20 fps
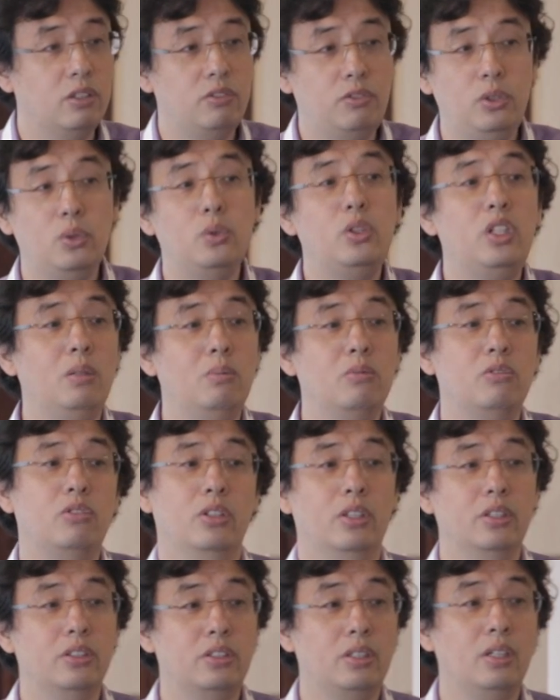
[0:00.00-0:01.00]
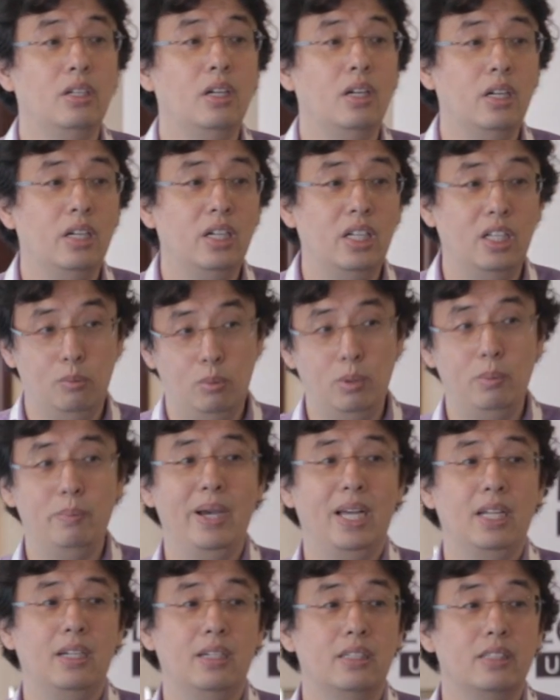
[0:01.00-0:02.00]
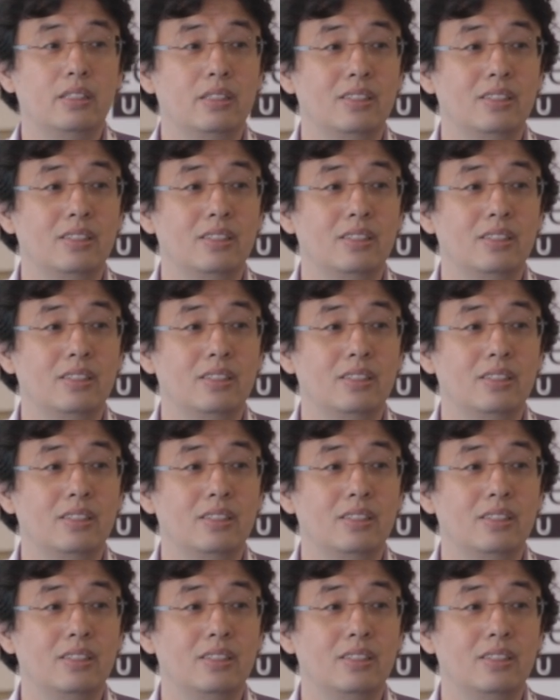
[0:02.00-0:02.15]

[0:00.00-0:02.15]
few teams first, it will be better.